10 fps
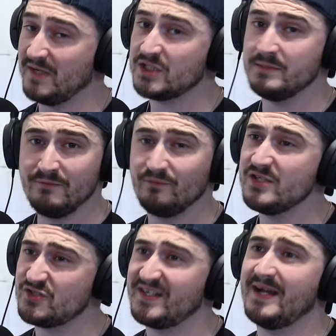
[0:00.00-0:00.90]
actually been
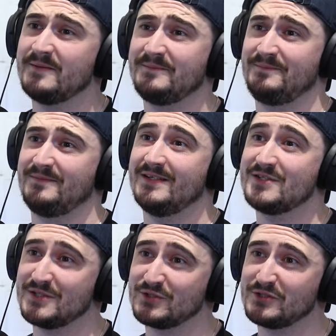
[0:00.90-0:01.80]
reaching out on
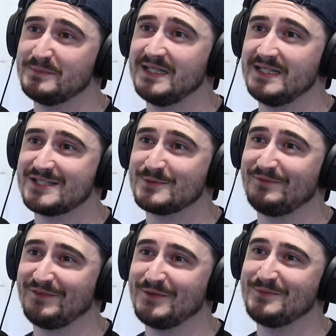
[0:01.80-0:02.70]
social media to a
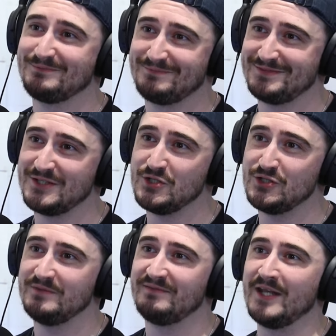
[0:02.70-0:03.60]
few
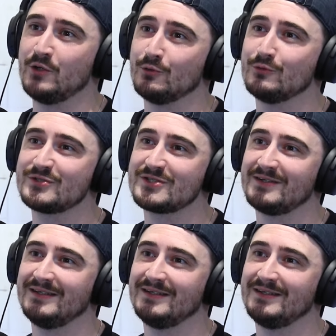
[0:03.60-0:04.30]
tissue vendors.